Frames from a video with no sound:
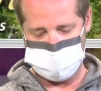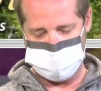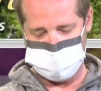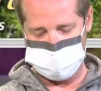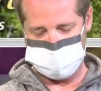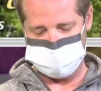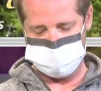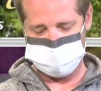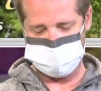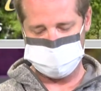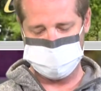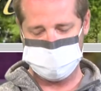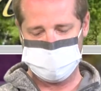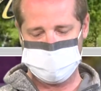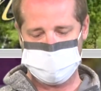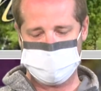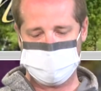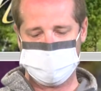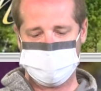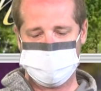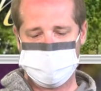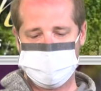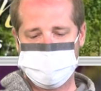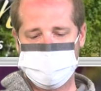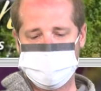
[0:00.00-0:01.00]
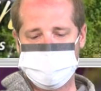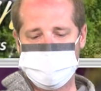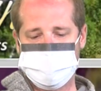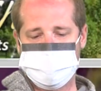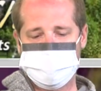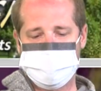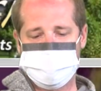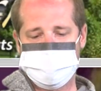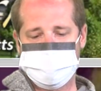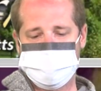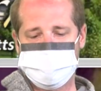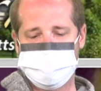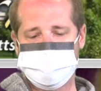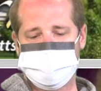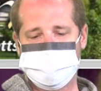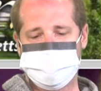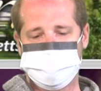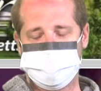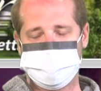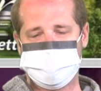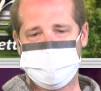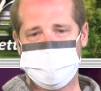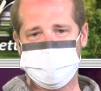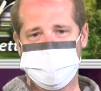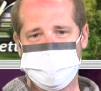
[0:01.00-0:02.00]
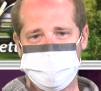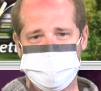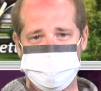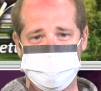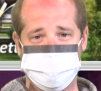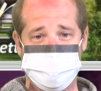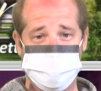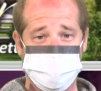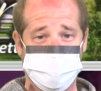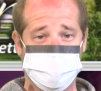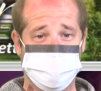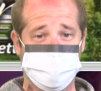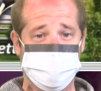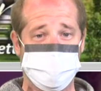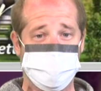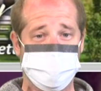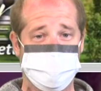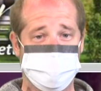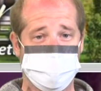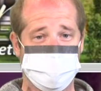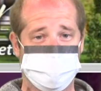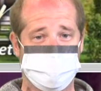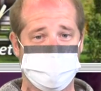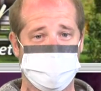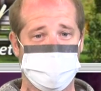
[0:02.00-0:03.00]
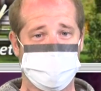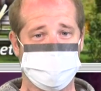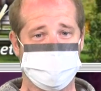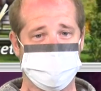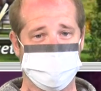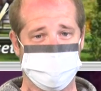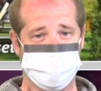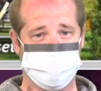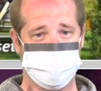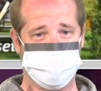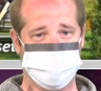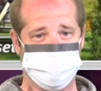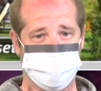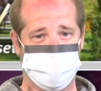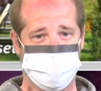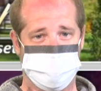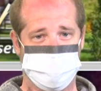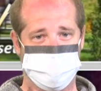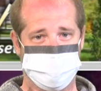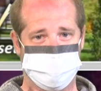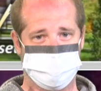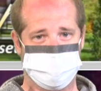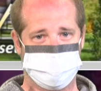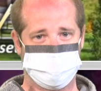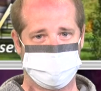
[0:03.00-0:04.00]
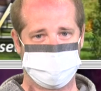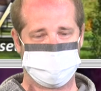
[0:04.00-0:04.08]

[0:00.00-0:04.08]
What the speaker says: hands, to make sure that you remove them properly as well.